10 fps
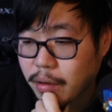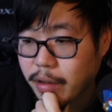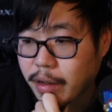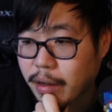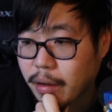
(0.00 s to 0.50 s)

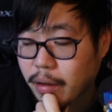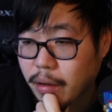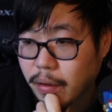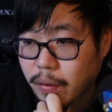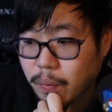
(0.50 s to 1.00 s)
yeah,
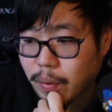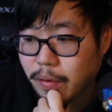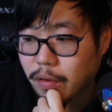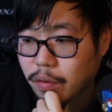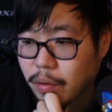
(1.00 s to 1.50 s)
what
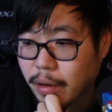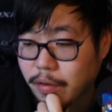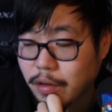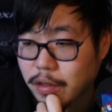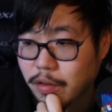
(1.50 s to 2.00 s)
does he do?
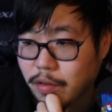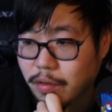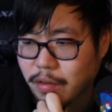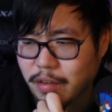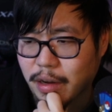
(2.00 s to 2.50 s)
Unless he just
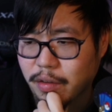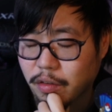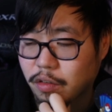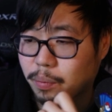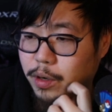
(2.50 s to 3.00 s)
decides
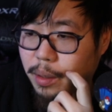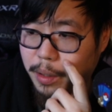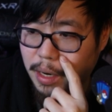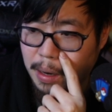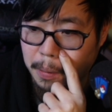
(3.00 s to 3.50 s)
to Sabrina
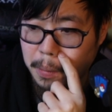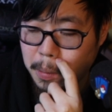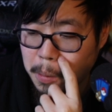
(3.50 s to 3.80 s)
me now.